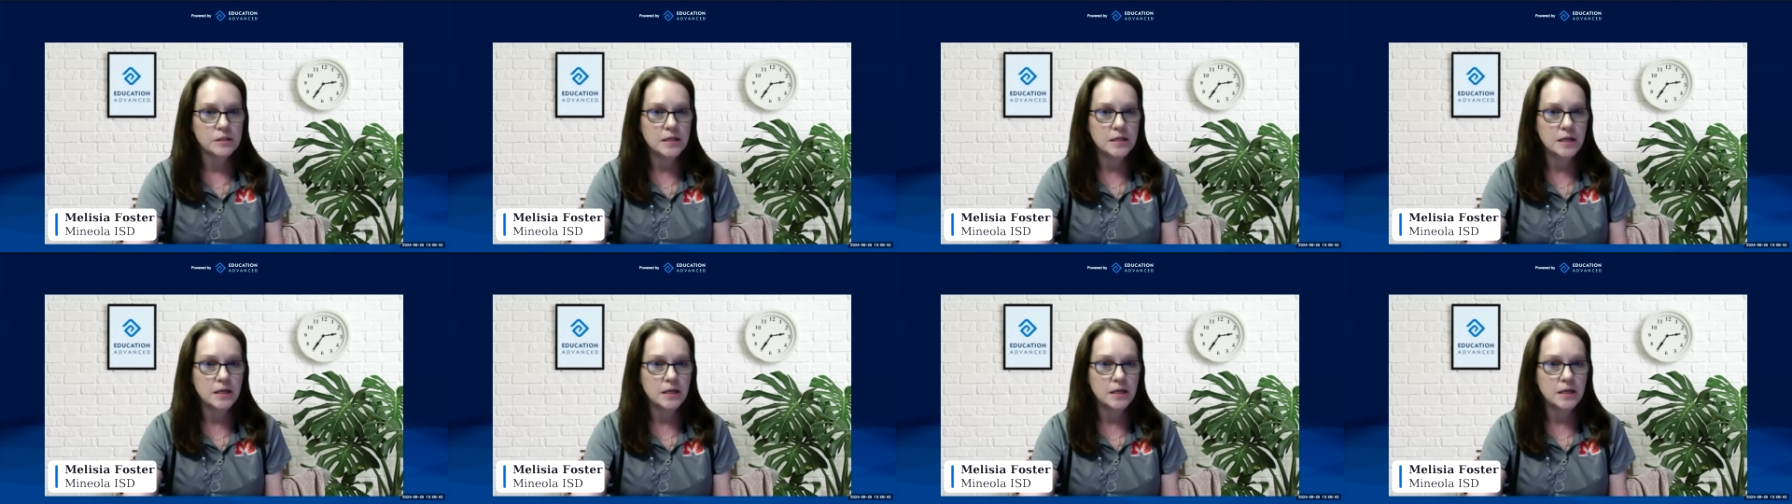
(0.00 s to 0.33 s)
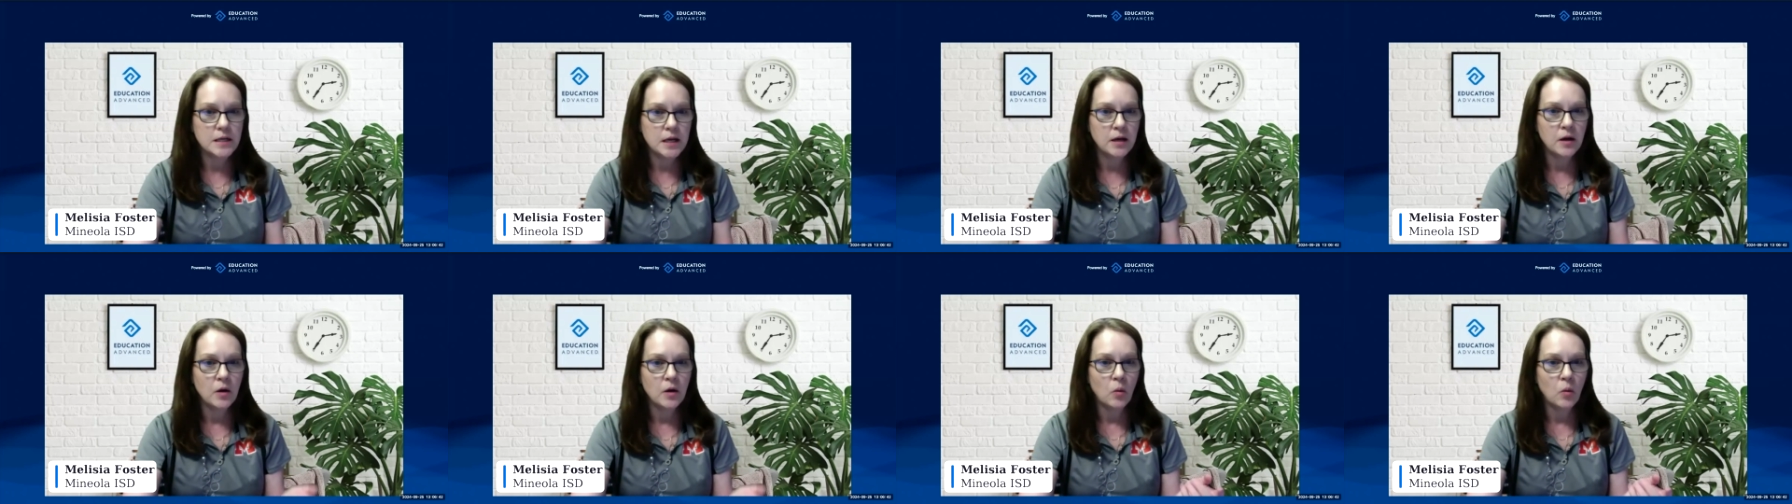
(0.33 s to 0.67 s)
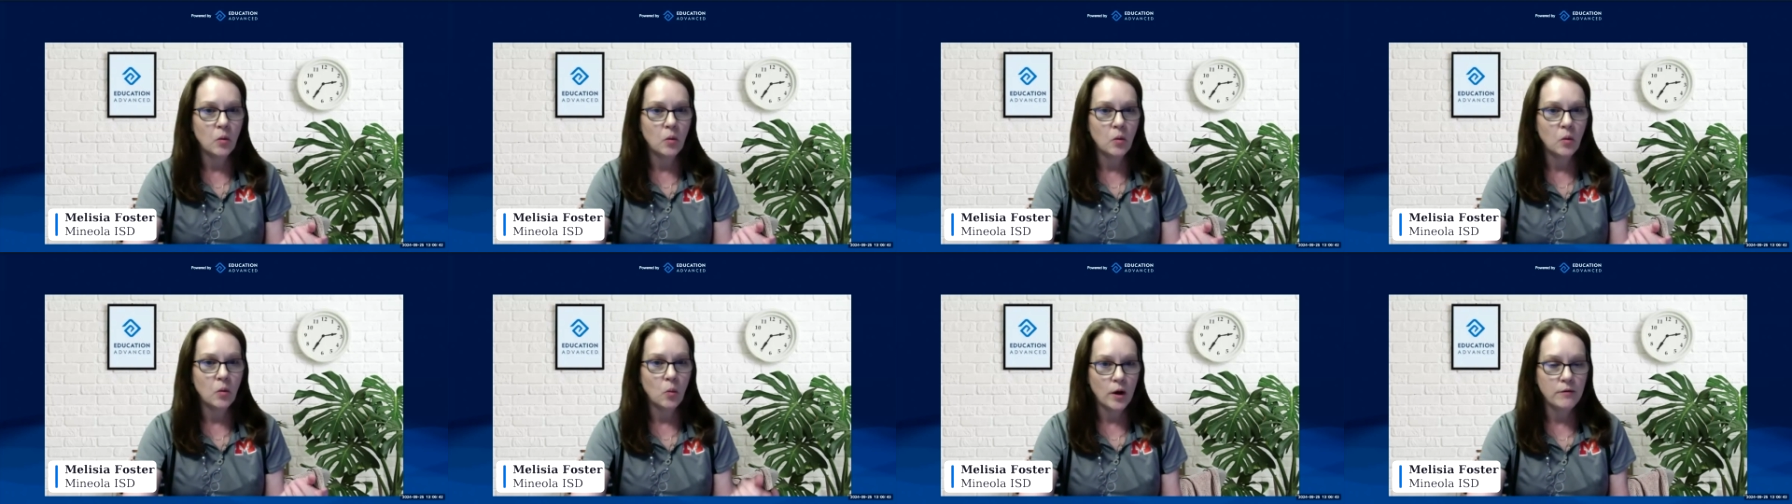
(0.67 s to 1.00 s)

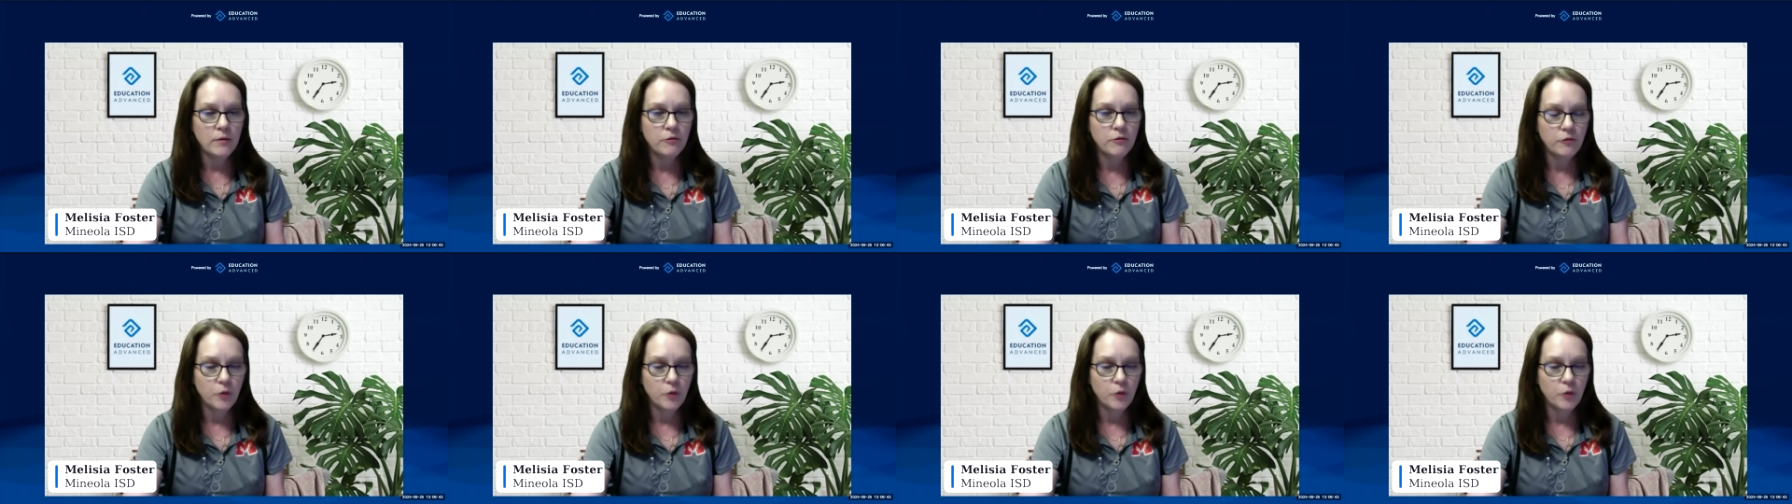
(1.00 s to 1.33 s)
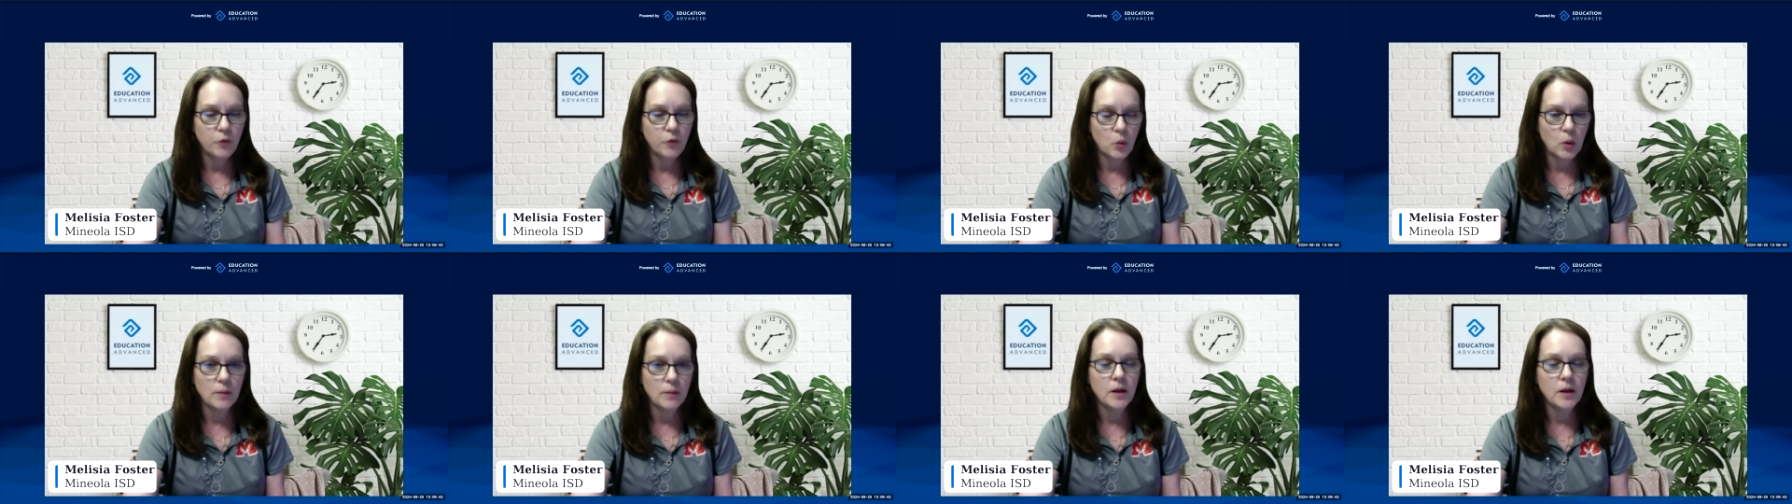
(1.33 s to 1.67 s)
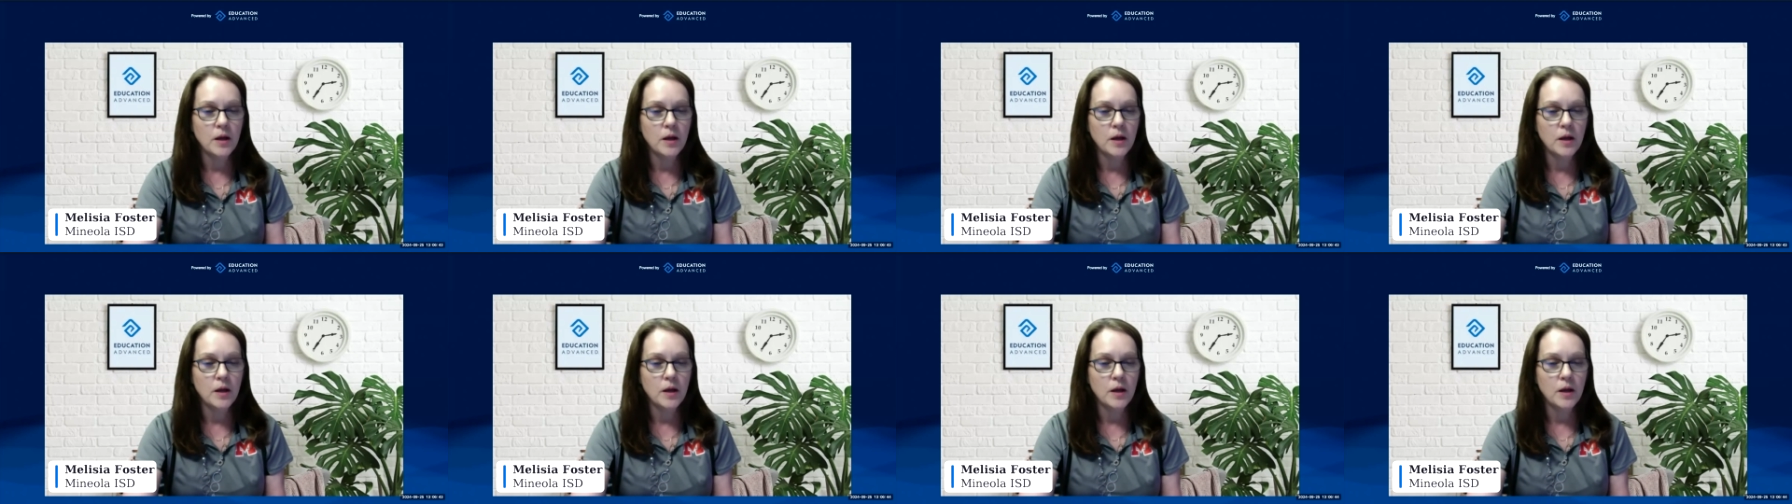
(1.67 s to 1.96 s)
DD1 form,